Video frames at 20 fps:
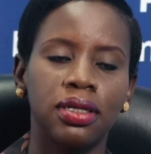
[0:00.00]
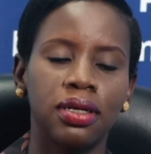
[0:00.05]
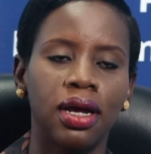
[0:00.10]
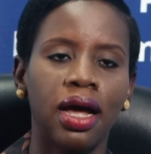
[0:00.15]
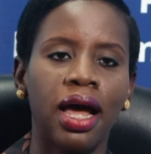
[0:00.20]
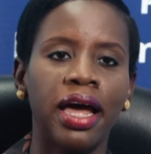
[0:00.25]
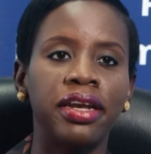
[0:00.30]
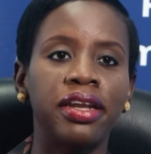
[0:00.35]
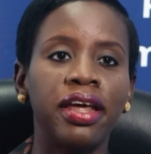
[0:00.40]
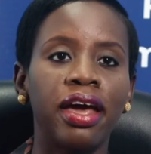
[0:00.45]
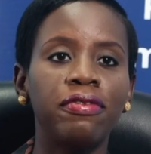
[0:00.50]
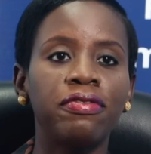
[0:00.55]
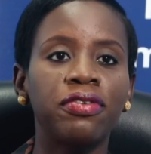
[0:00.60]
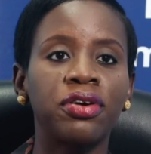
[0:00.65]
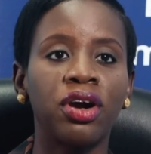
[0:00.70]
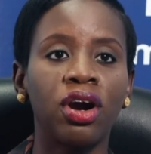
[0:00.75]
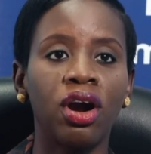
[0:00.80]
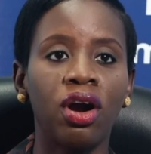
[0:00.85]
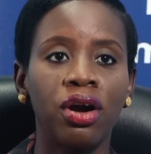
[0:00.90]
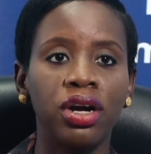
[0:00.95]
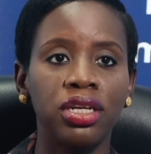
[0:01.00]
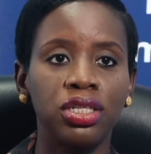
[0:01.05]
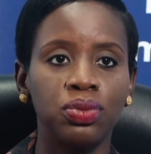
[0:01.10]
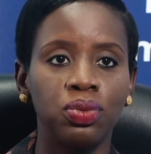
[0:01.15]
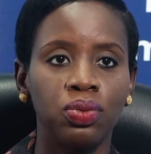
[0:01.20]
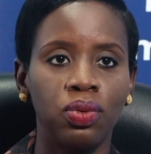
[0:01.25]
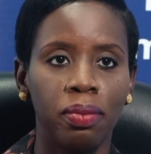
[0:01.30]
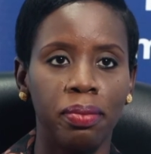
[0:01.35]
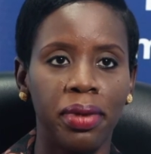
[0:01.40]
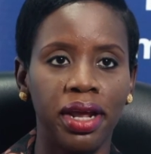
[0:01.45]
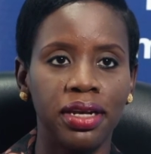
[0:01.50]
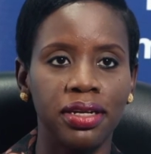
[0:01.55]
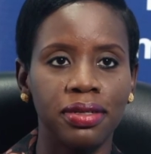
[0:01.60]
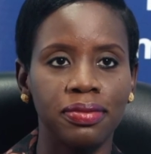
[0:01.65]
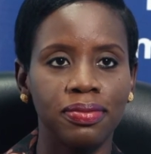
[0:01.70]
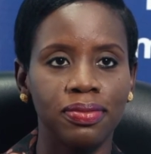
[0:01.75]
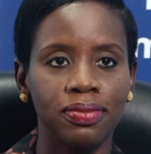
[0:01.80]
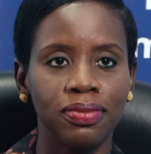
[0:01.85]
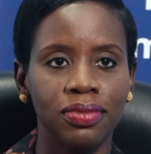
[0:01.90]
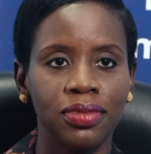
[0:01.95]
I therefore urge women
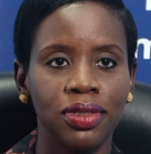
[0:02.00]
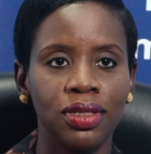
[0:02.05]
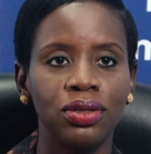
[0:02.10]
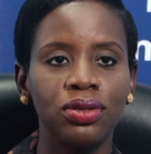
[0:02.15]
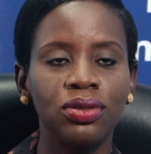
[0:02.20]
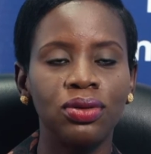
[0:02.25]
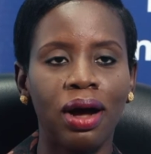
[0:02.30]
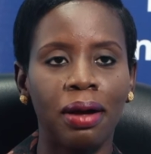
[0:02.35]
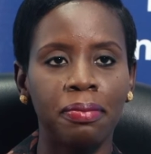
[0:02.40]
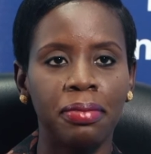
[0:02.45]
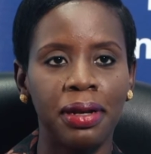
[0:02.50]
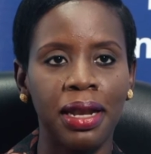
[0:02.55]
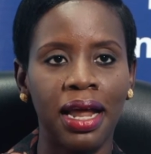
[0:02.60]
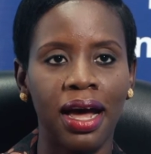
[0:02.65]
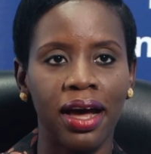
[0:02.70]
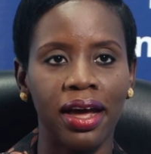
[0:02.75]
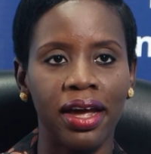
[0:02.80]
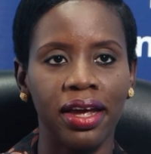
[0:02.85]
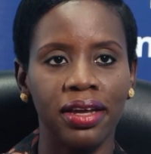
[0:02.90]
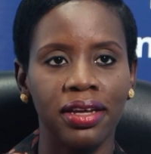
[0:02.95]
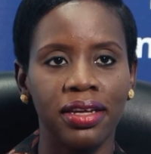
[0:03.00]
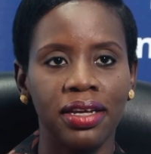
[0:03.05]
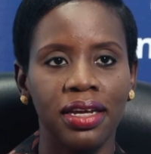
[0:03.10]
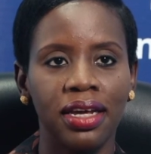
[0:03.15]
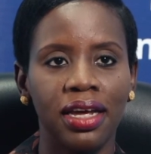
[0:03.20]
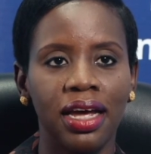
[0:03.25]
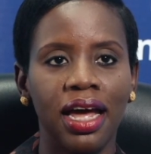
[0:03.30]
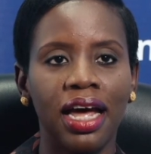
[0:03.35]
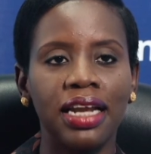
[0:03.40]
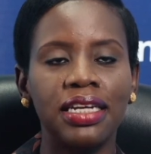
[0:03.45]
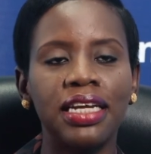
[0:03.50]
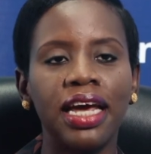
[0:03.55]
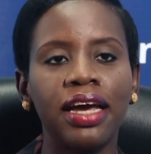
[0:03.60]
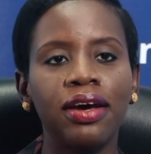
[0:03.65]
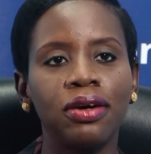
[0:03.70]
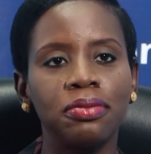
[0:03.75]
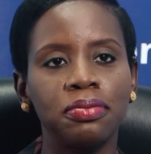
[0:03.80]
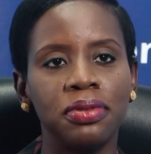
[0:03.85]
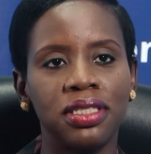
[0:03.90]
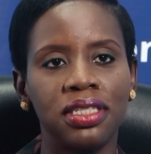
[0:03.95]
to apply and take
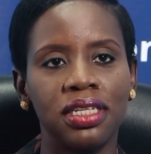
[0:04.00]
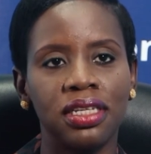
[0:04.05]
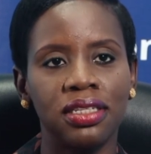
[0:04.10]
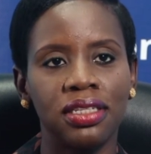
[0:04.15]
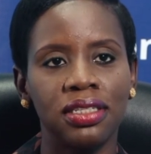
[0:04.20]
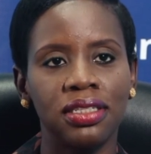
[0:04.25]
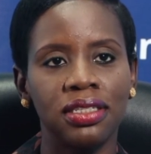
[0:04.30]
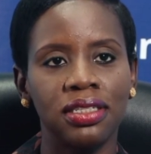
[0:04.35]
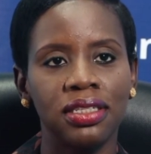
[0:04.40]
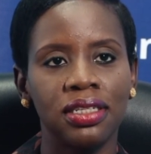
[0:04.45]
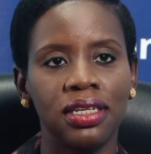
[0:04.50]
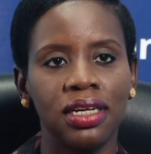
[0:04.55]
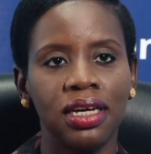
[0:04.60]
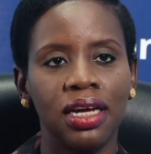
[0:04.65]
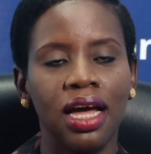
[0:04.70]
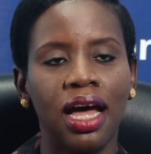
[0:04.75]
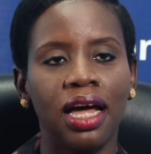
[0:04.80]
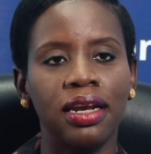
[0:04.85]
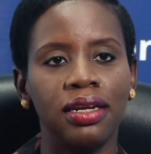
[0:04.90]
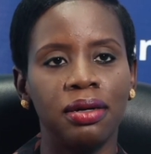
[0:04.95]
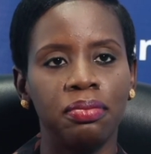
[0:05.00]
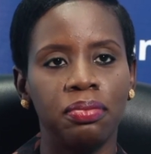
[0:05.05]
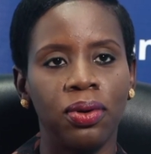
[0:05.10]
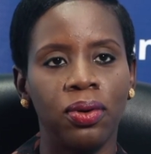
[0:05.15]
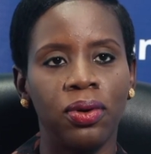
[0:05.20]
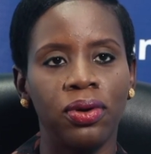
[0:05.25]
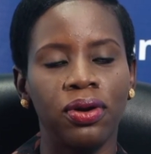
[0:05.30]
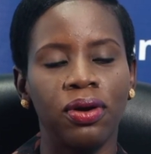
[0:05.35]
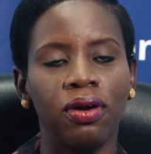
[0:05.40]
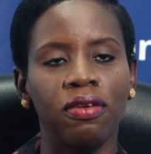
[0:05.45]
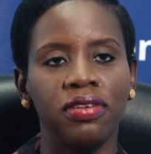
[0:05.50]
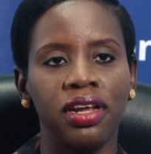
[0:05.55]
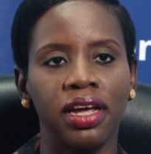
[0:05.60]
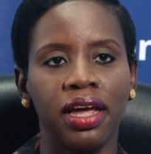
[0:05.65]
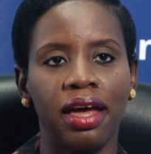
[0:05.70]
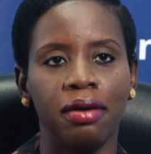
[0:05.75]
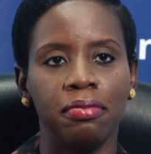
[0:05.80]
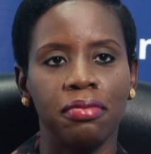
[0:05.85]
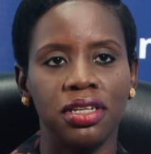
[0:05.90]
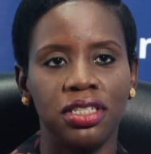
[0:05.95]
up seats at the board of the
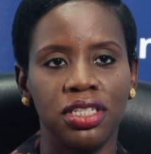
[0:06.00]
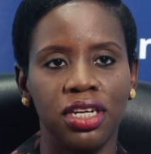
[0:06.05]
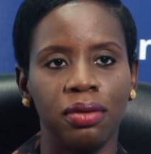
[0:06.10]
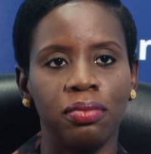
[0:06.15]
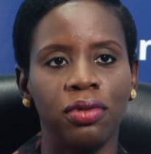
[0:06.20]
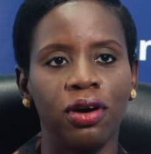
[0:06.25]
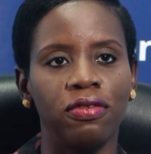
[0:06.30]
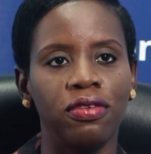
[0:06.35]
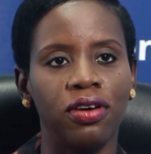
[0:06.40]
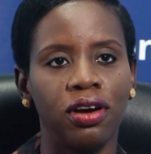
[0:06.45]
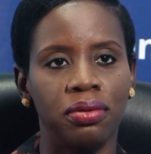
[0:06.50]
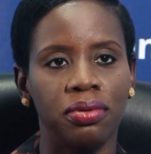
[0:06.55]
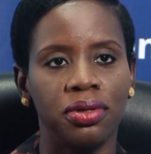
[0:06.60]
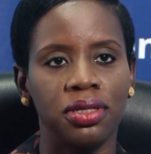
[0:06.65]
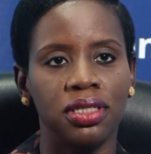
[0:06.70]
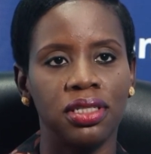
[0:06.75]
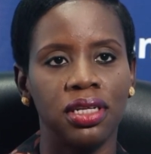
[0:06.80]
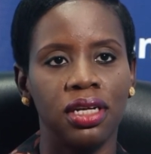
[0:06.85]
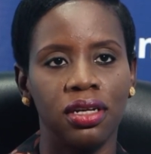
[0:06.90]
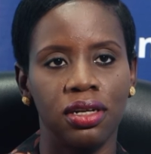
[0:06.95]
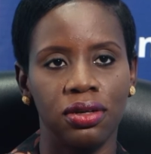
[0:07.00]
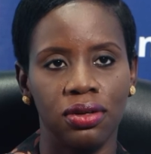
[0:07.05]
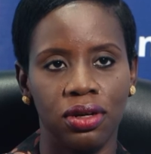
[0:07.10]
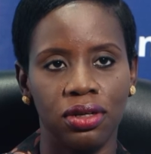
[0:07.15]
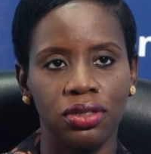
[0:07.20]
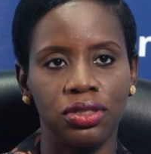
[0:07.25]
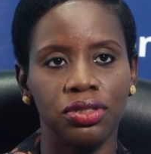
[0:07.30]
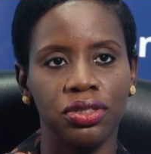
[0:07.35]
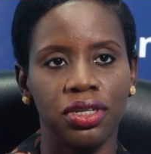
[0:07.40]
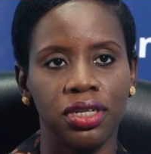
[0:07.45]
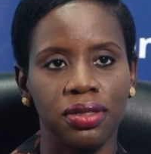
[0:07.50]
Gambia Chamber of Commerce and Industry.